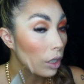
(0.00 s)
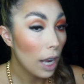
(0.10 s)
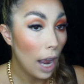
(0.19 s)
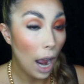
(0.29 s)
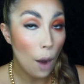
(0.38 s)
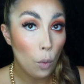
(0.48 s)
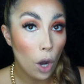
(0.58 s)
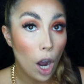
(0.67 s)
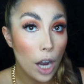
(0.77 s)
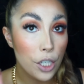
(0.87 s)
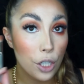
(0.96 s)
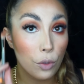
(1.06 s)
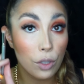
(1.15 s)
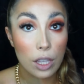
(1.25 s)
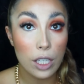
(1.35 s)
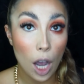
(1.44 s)
And what I do to
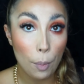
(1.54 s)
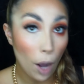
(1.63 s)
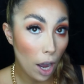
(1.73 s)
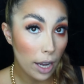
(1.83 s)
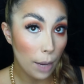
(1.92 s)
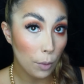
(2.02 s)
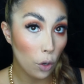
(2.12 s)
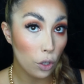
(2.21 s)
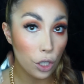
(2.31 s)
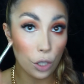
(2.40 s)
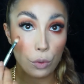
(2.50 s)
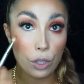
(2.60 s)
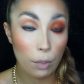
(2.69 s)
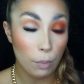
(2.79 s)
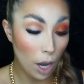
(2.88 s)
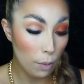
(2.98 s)
the top, I am going to do to the
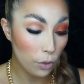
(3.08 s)
bottom.